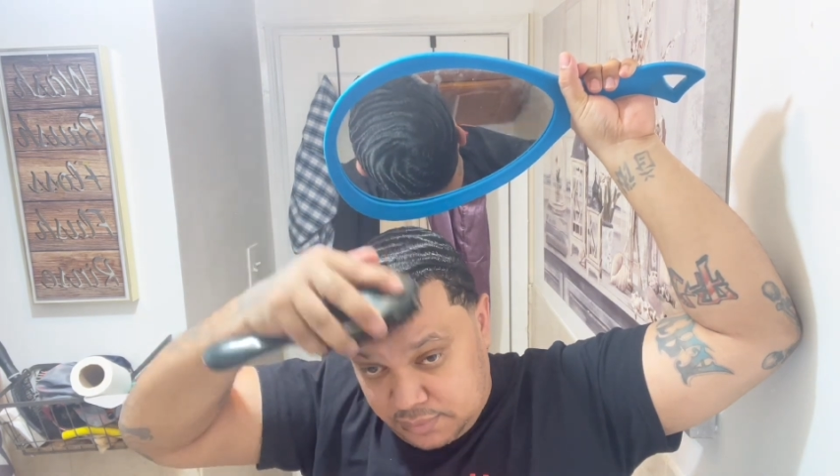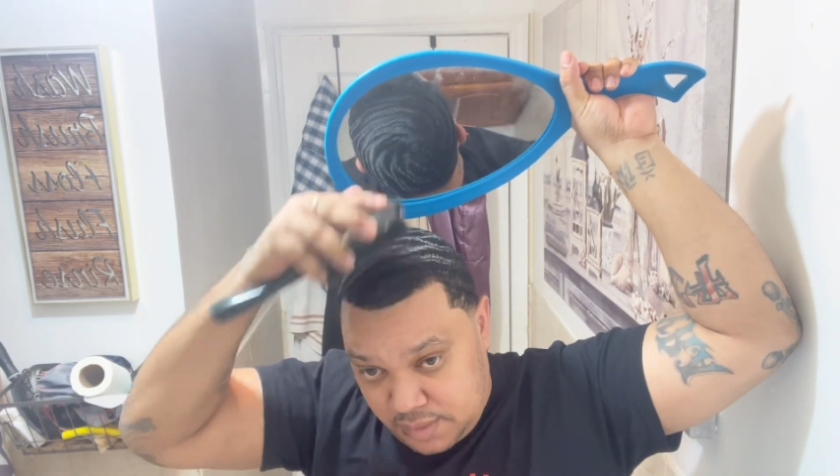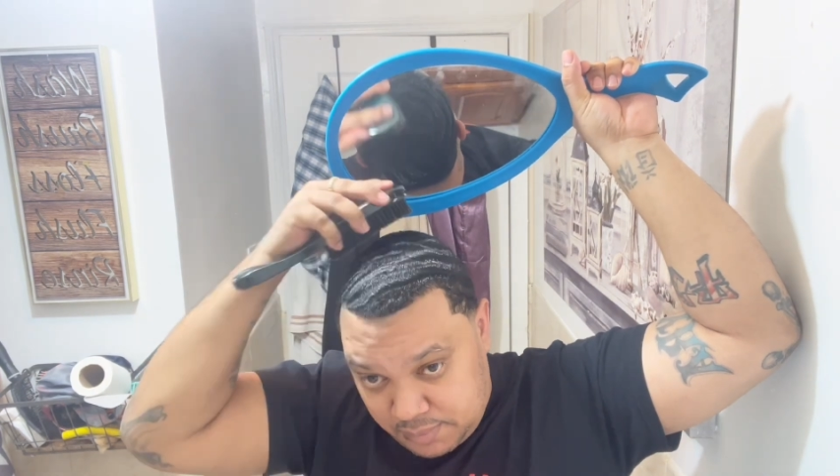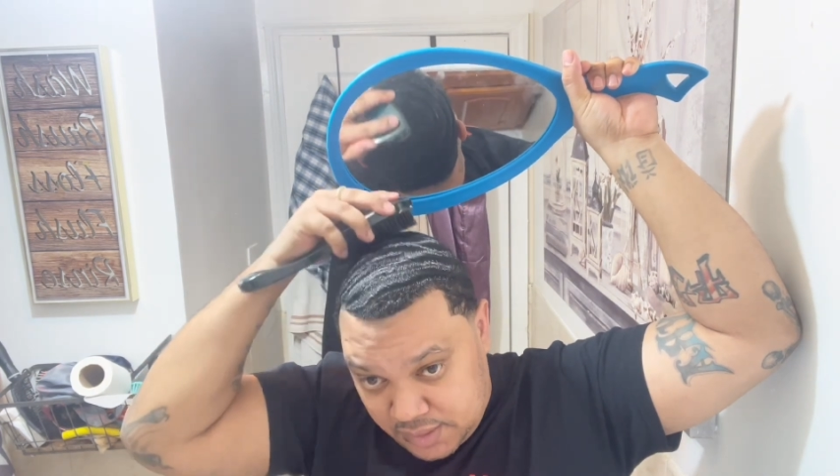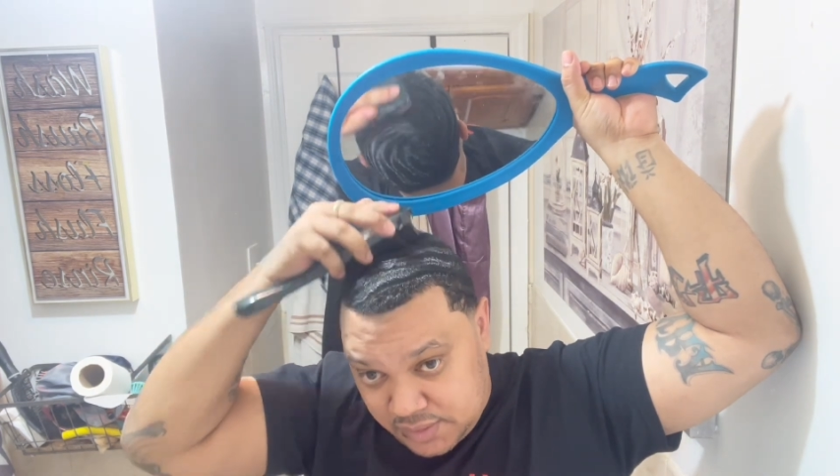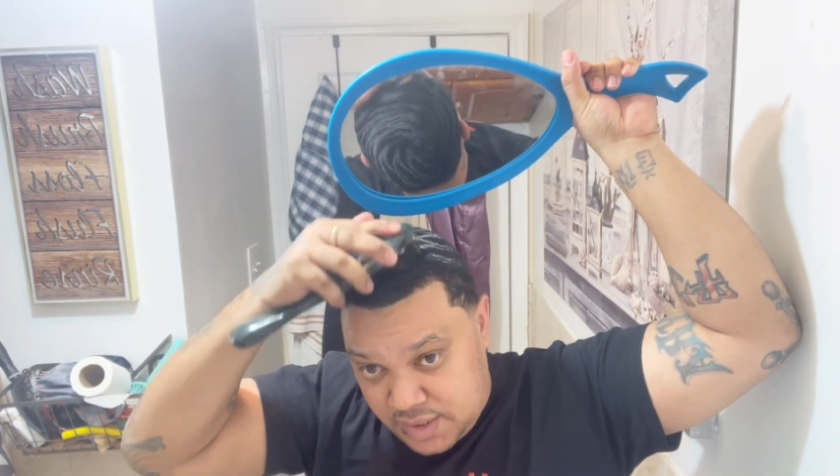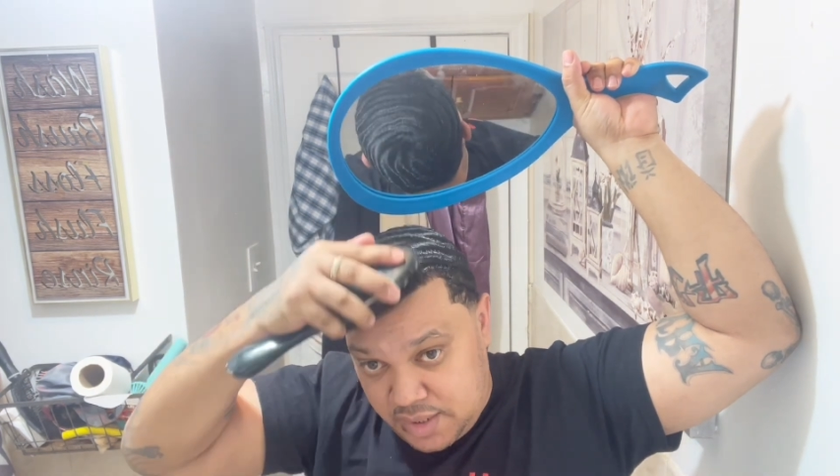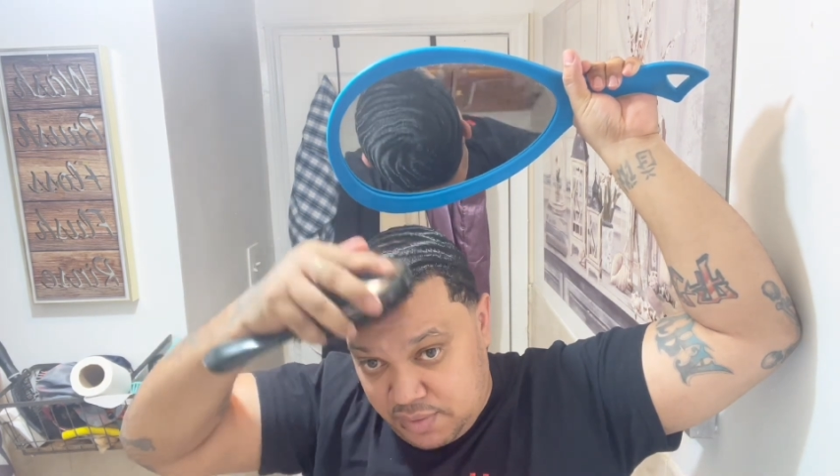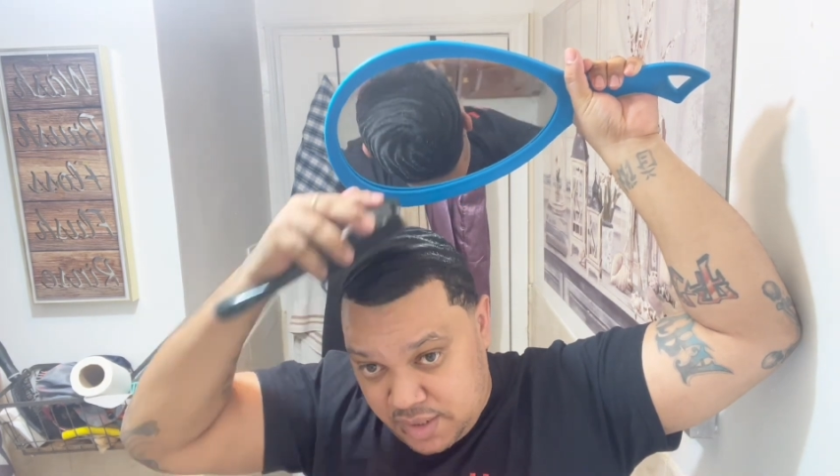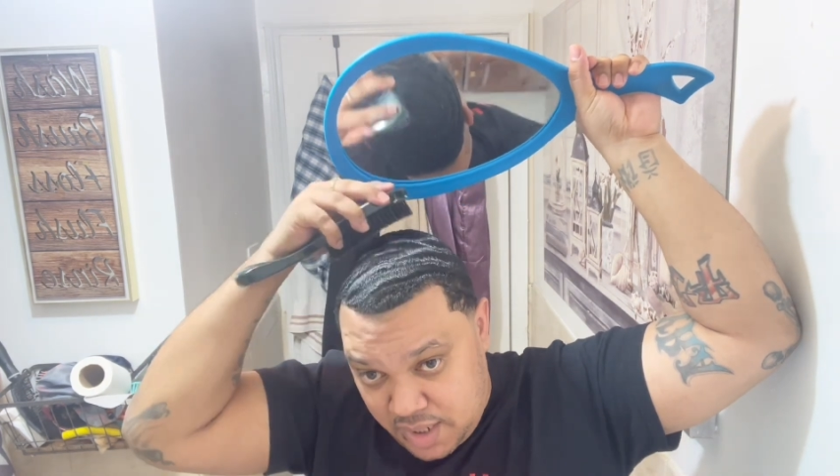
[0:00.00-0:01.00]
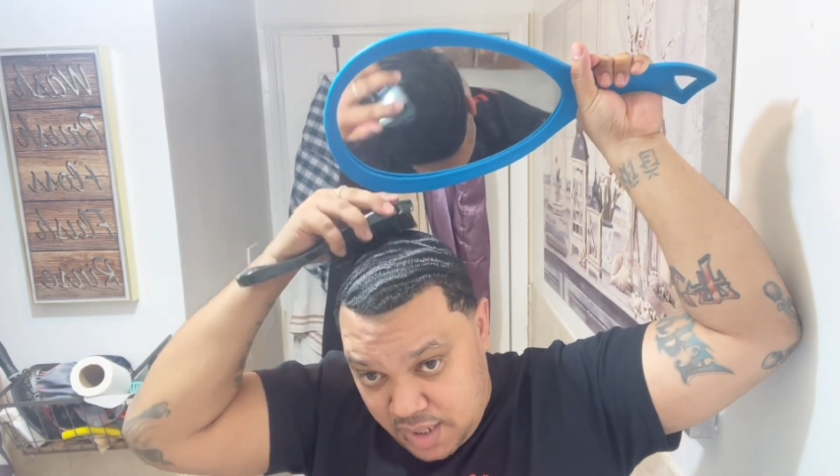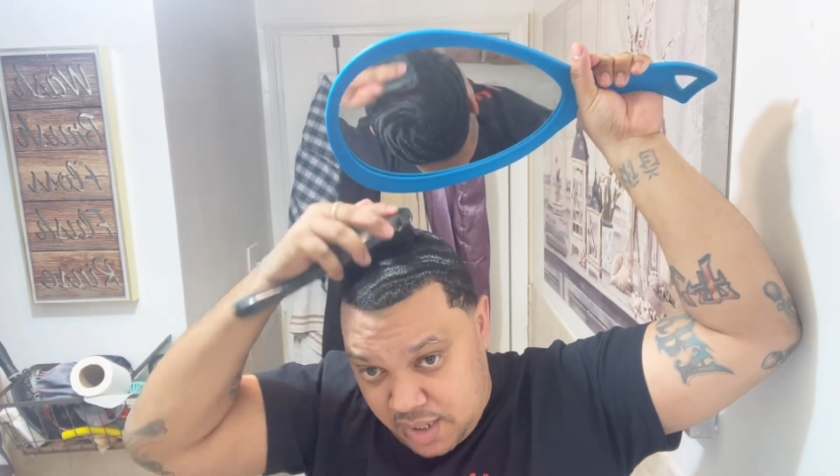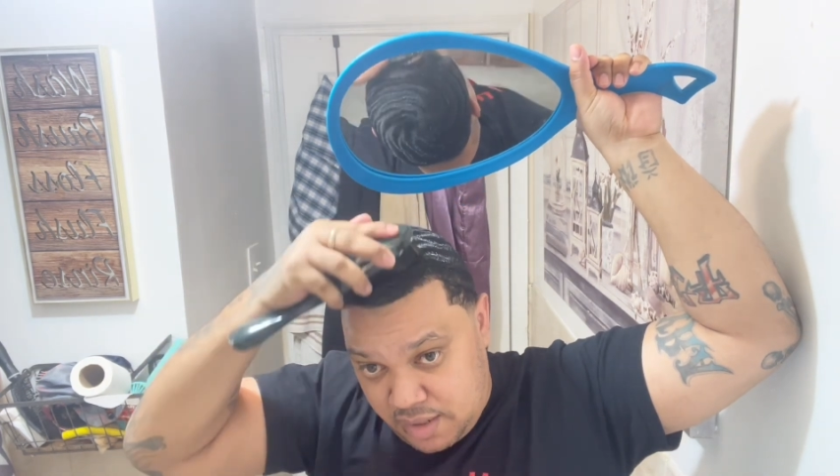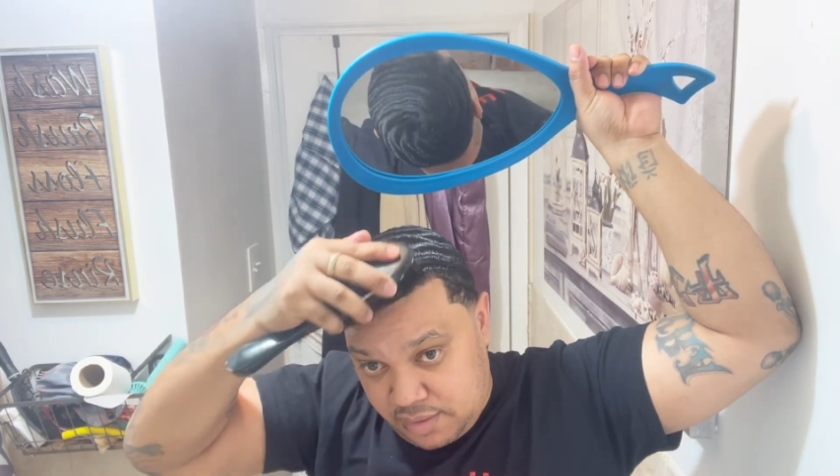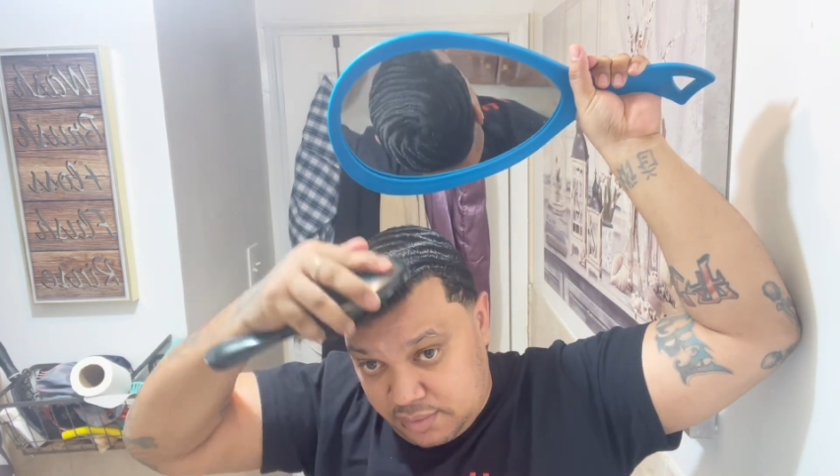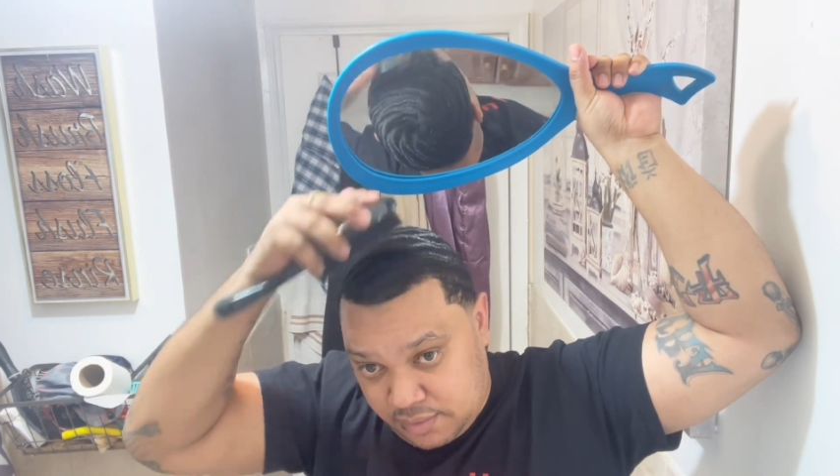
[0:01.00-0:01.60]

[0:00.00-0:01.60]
I'm not saying you can,